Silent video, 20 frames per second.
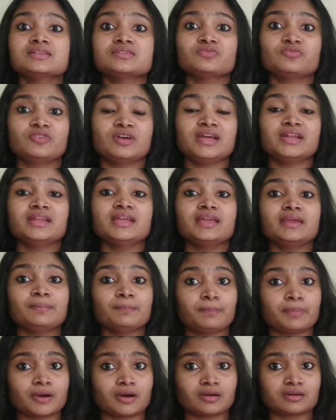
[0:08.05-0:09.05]
very
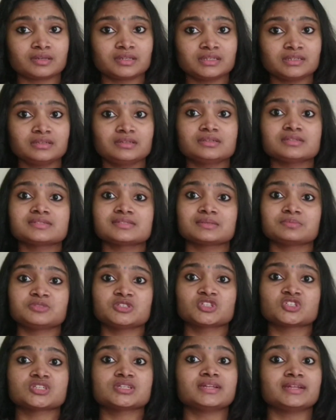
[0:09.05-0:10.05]
important
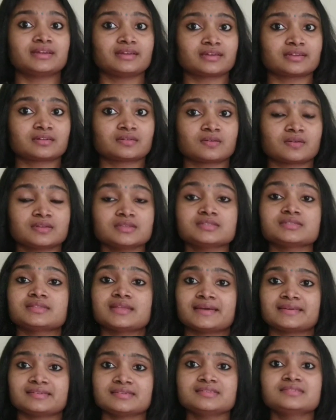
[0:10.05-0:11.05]
subject in electronics,
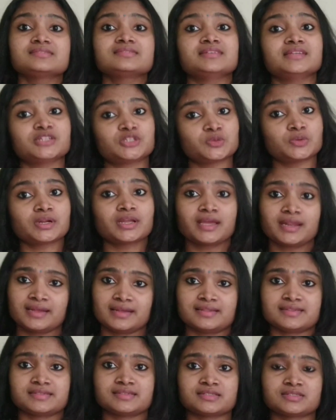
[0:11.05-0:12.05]
that is network
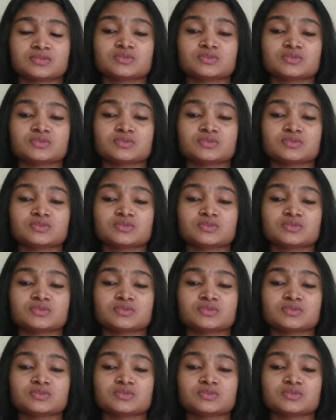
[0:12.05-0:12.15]
analysis.